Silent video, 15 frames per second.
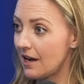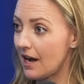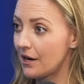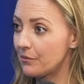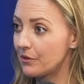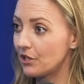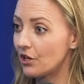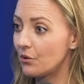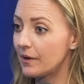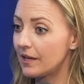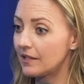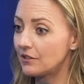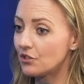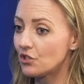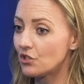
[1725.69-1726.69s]
I would go
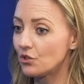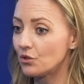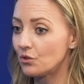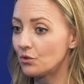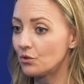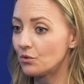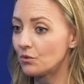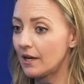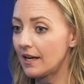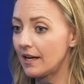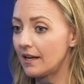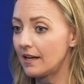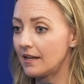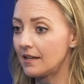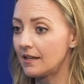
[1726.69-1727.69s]
into
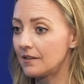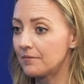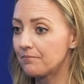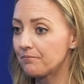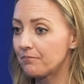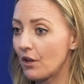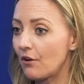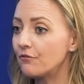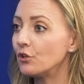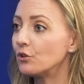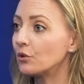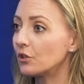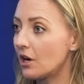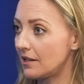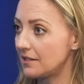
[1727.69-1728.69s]
a
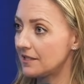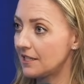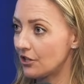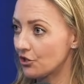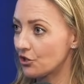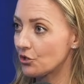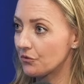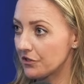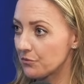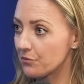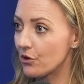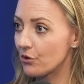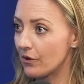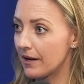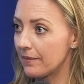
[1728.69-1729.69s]
funeral concierge service
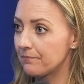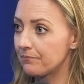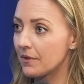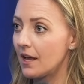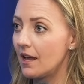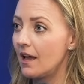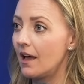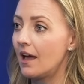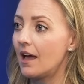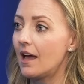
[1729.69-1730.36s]
program.